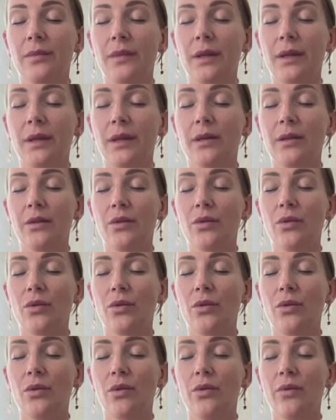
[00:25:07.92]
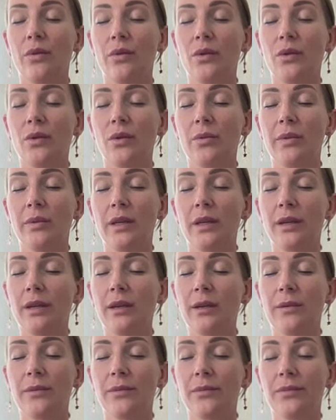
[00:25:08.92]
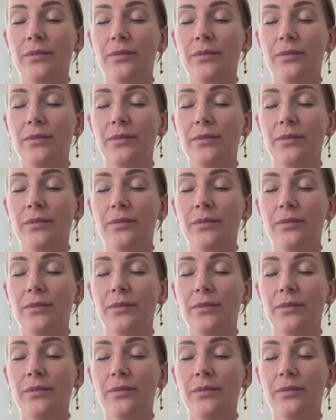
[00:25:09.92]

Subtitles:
and your overall being.